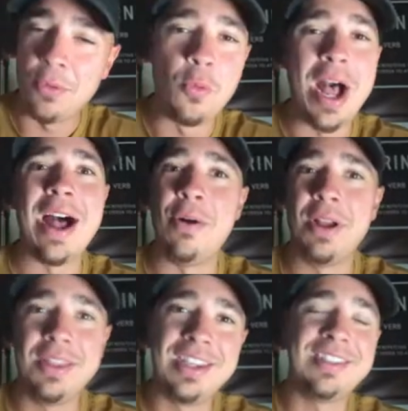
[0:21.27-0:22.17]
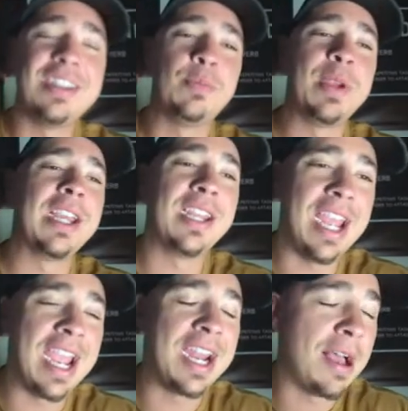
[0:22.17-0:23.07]
wow, this has
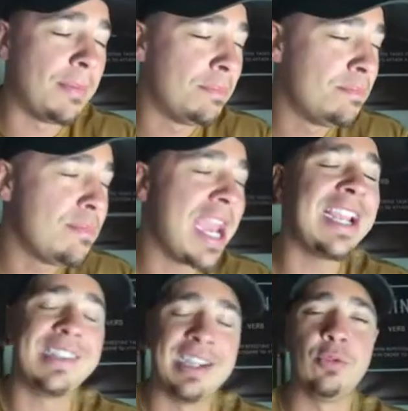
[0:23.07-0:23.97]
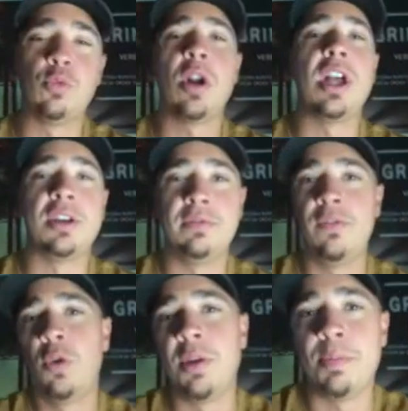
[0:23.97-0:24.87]
been an amazing run
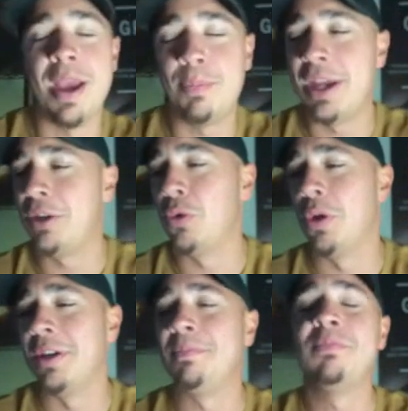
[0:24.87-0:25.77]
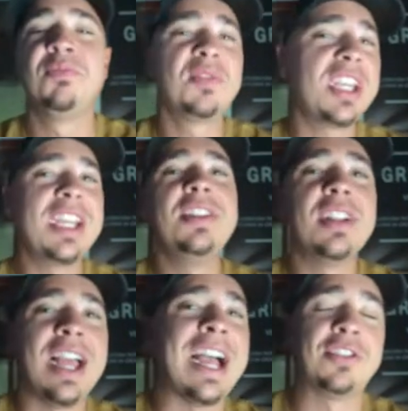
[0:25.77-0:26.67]
for the Pepe Coin in the
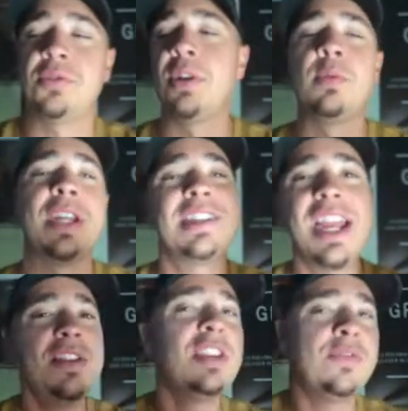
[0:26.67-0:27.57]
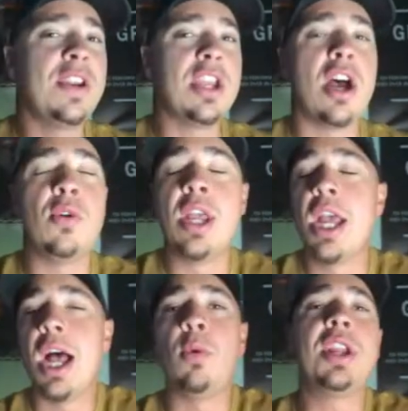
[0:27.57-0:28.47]
last 3 weeks. In this video,
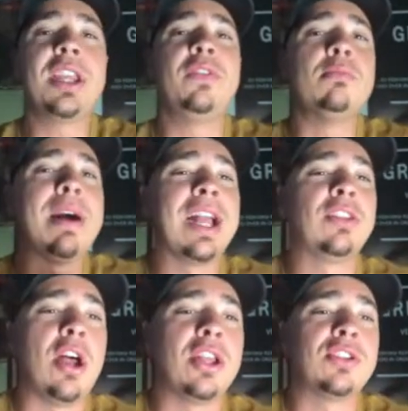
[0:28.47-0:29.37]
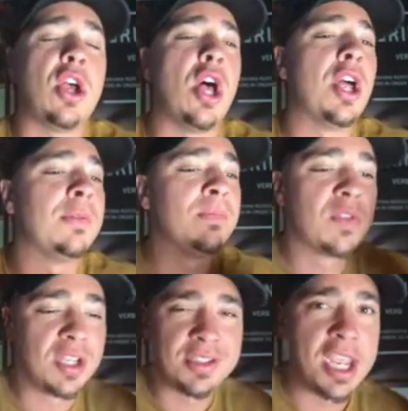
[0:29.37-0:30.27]
I want to give you my thoughts on
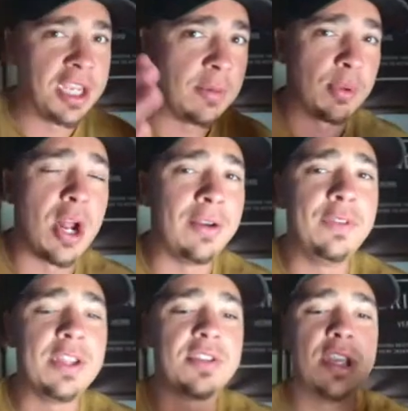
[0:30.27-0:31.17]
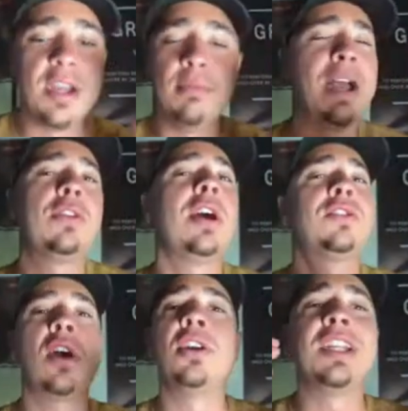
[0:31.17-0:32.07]
taking profits, my
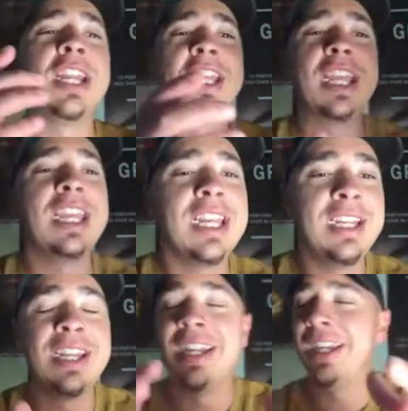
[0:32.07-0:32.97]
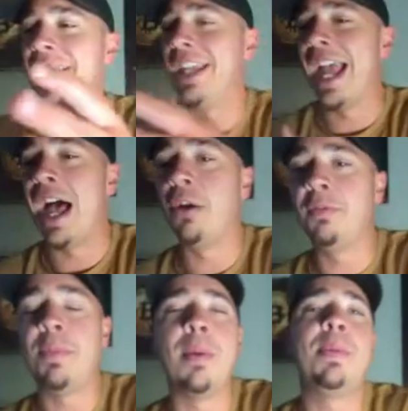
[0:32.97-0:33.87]
thoughts on getting in, getting out
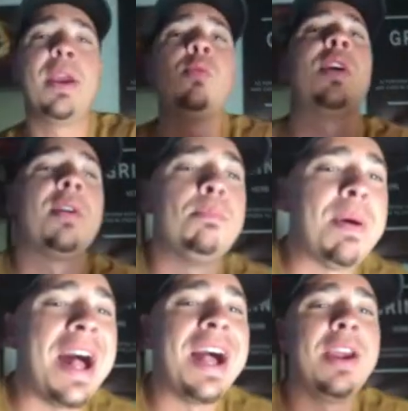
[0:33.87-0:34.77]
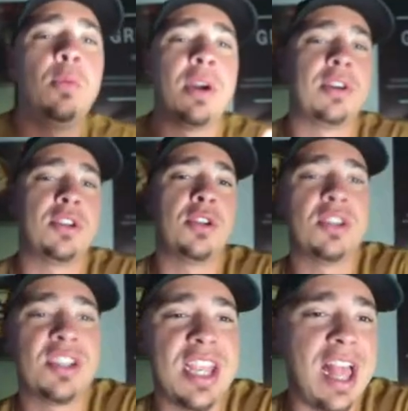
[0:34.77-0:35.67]
of Pepe, where to buy, where to
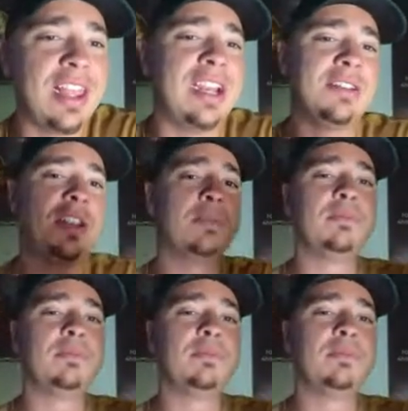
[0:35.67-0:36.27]
sell it,